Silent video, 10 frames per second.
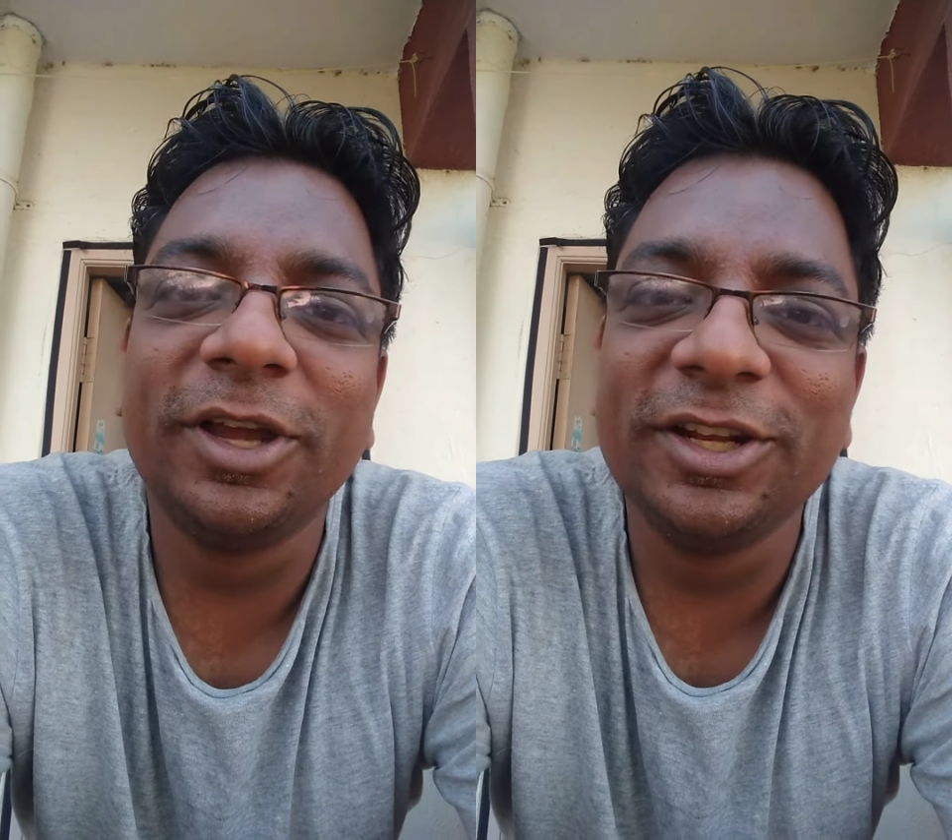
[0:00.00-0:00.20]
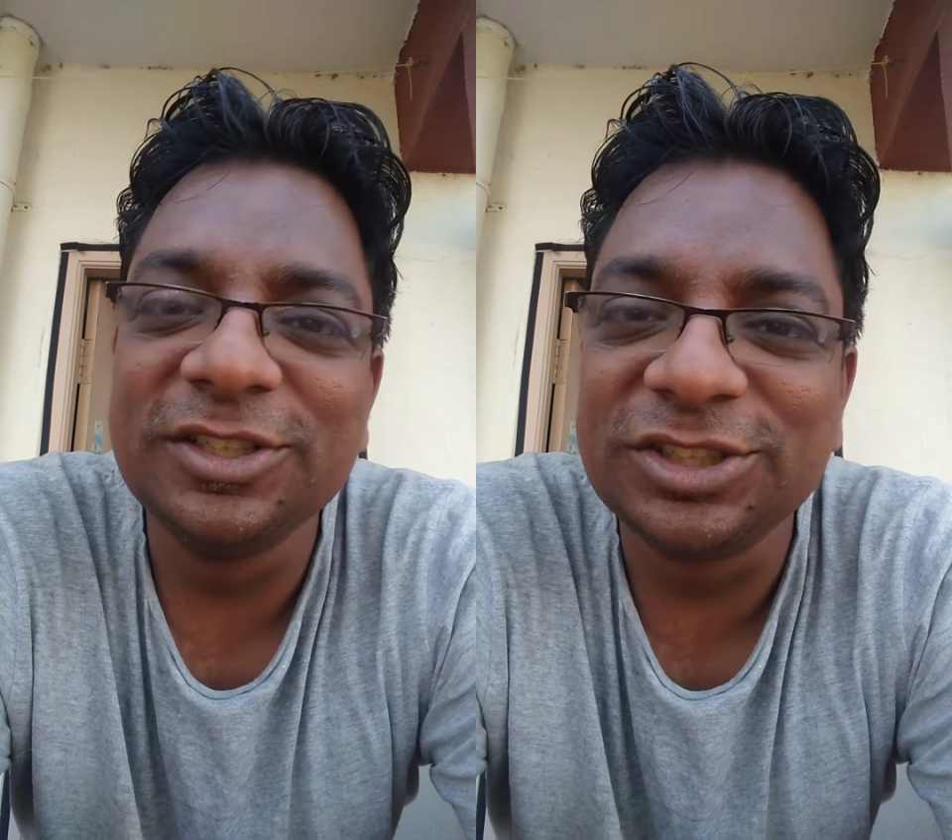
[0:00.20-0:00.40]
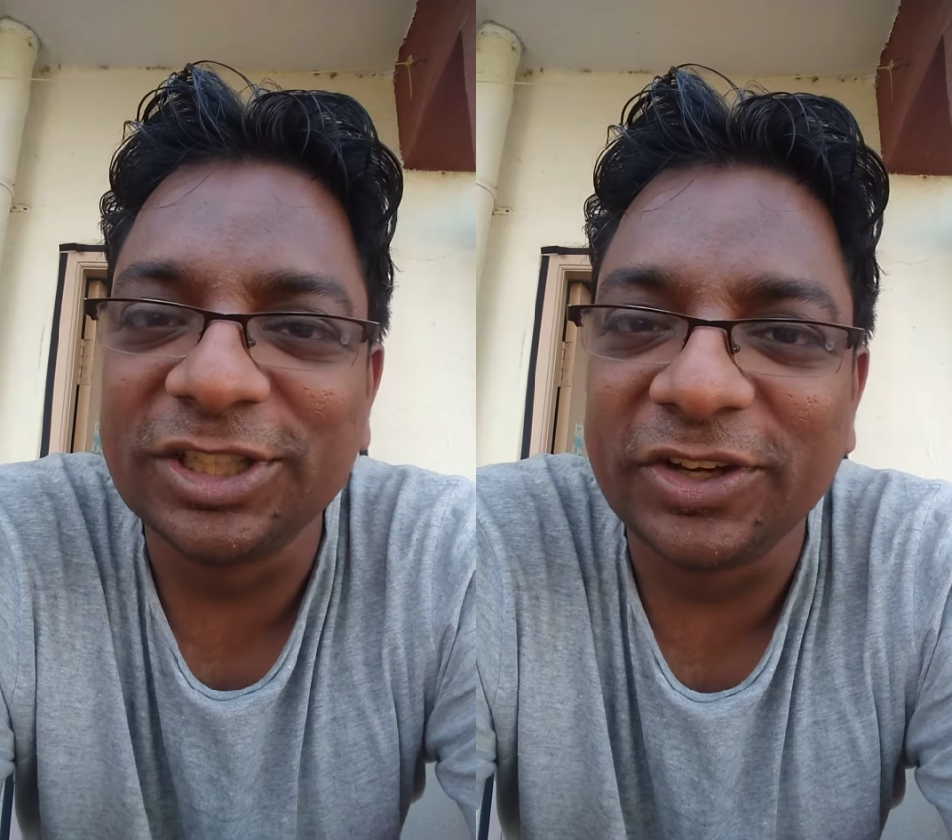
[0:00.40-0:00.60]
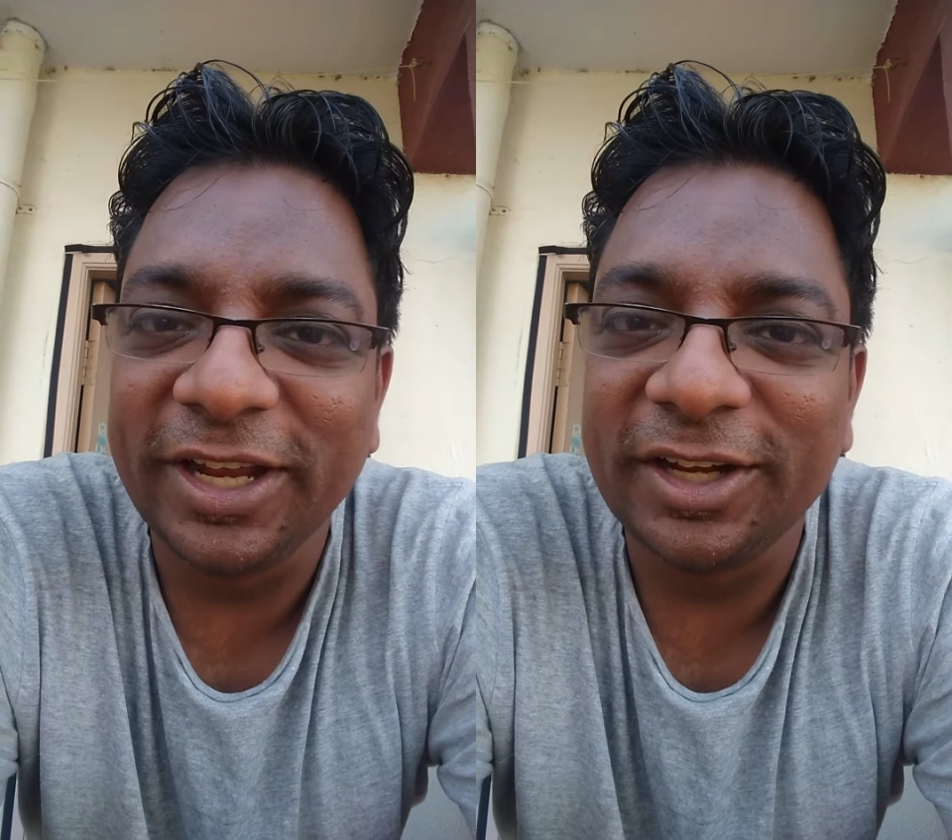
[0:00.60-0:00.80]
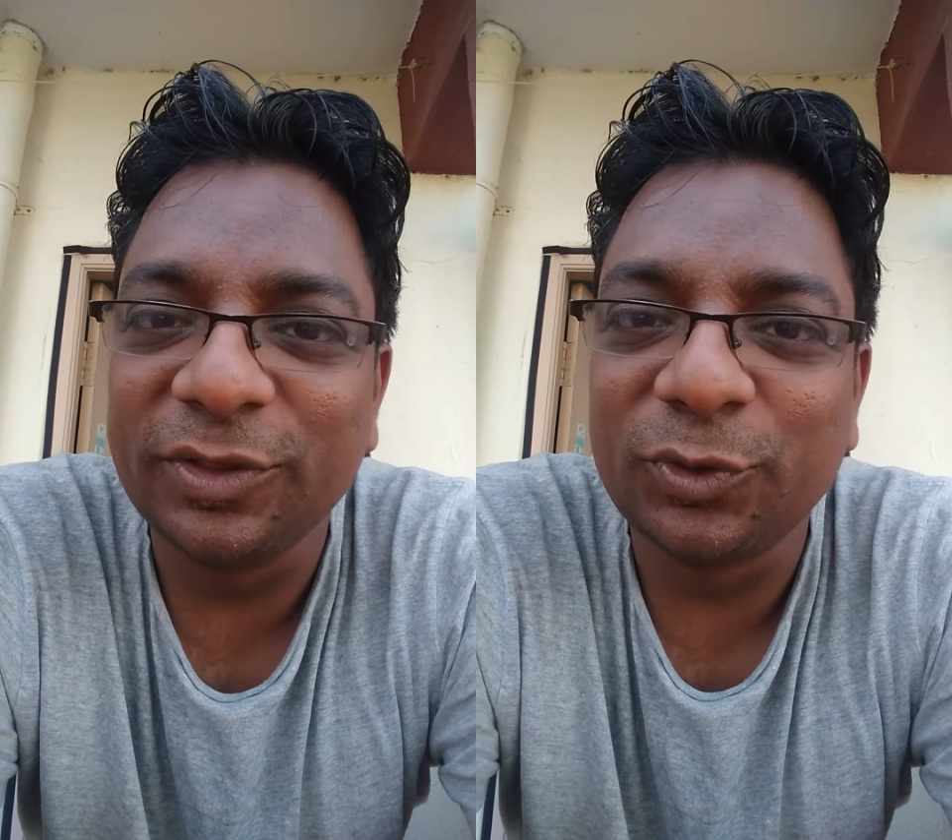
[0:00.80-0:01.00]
energy created